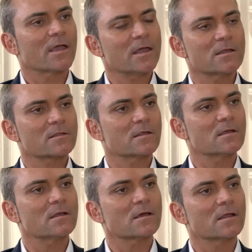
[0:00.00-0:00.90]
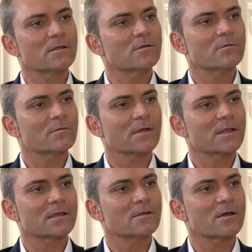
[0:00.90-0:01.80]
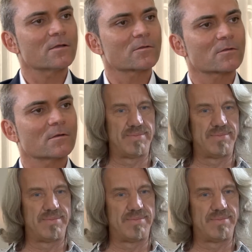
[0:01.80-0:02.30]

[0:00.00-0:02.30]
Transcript: how do you stand out? How do you, how do you get noticed?